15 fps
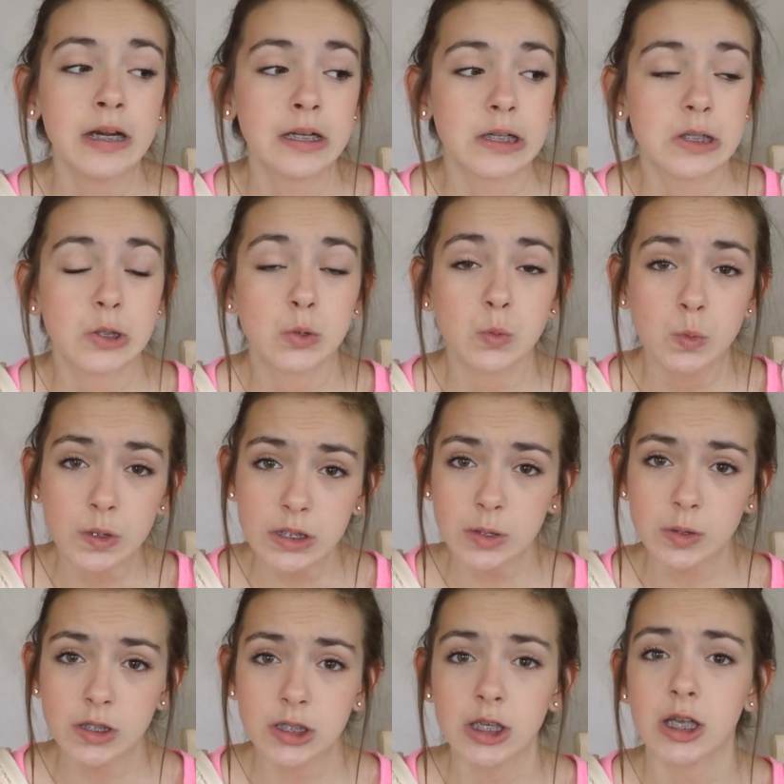It's really,
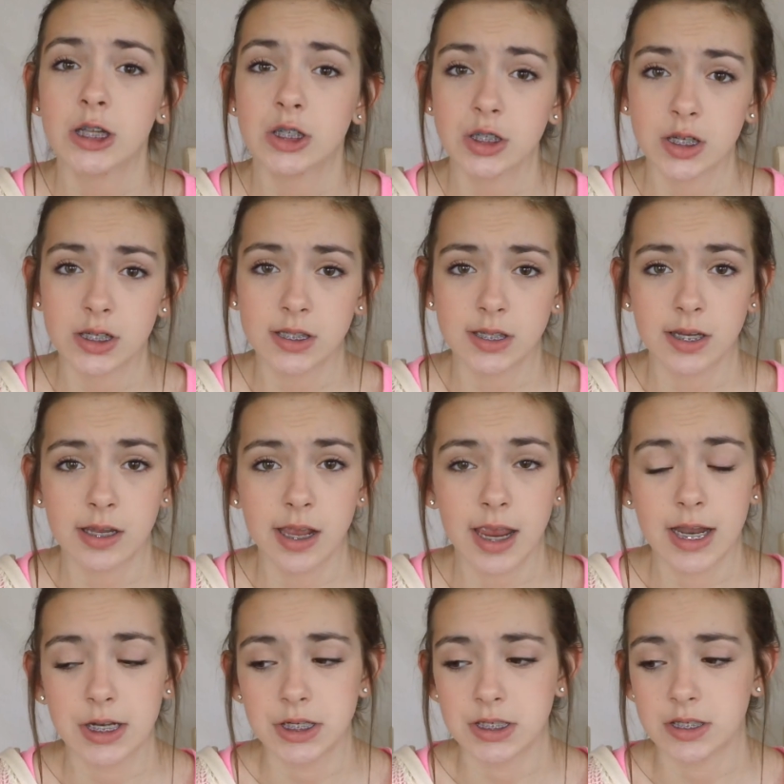really interesting
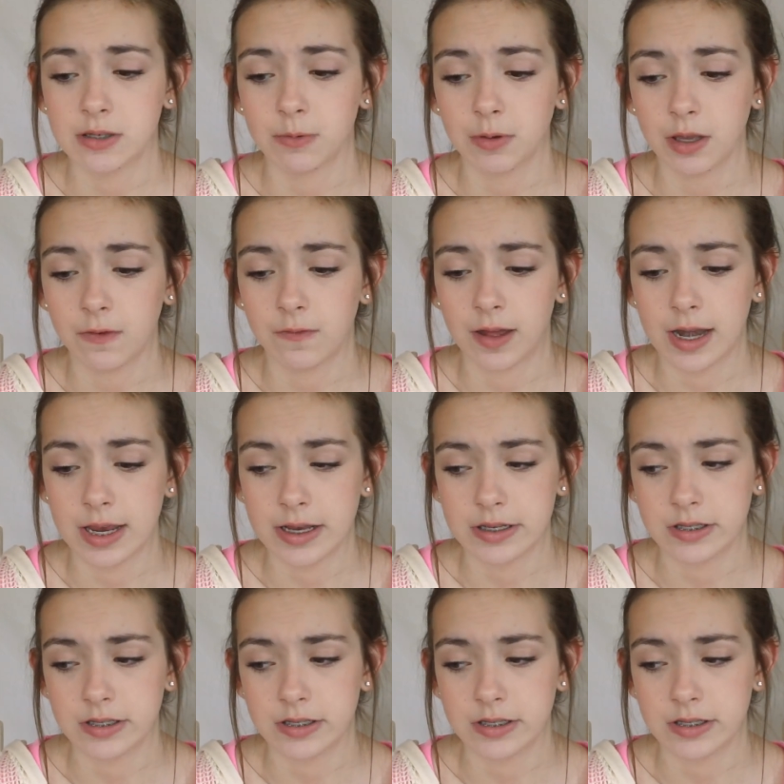and just really funny.